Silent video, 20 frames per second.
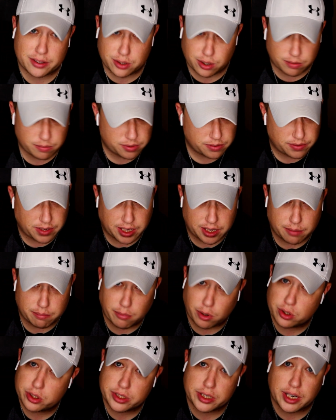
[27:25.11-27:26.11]
in terms of like
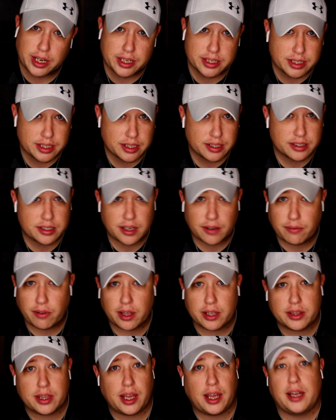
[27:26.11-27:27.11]
merchandising and stuff
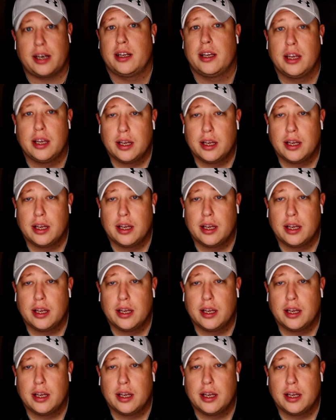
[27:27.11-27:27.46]
like that.